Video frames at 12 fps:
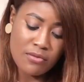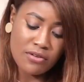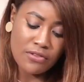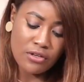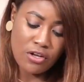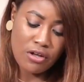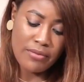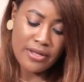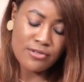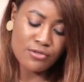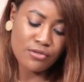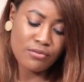of the
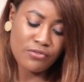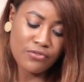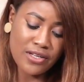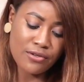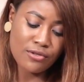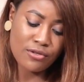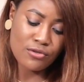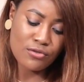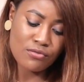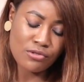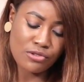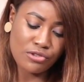comments oh, before I talk
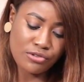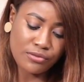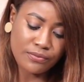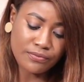too much.